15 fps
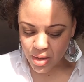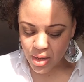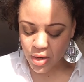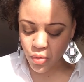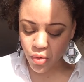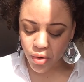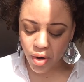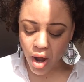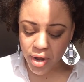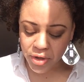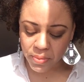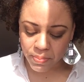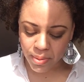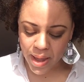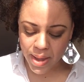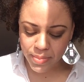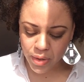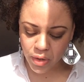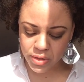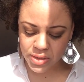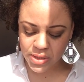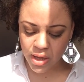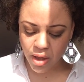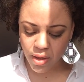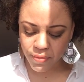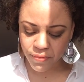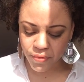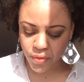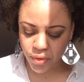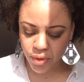And or are you blaming
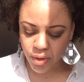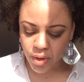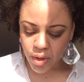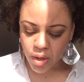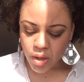yourself for